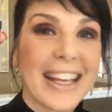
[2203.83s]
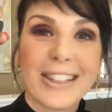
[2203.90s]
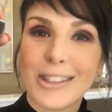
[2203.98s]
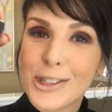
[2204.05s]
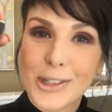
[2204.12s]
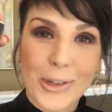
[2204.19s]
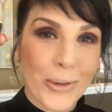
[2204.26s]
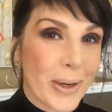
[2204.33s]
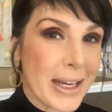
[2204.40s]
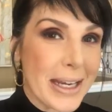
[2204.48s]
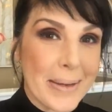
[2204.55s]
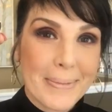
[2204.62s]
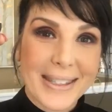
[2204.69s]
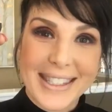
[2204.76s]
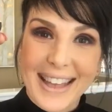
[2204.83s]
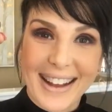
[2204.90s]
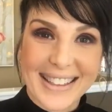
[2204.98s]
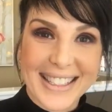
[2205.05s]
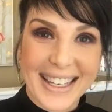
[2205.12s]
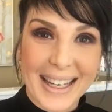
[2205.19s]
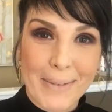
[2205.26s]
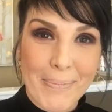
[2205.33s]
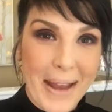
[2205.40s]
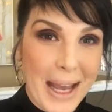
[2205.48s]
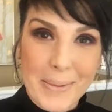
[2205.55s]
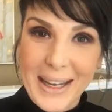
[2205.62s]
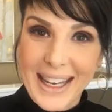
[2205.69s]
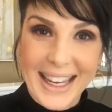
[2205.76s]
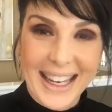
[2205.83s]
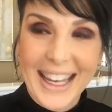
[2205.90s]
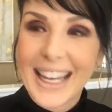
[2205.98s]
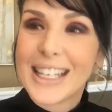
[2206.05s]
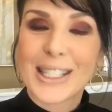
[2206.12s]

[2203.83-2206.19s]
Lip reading: in Scream Sexy, baby.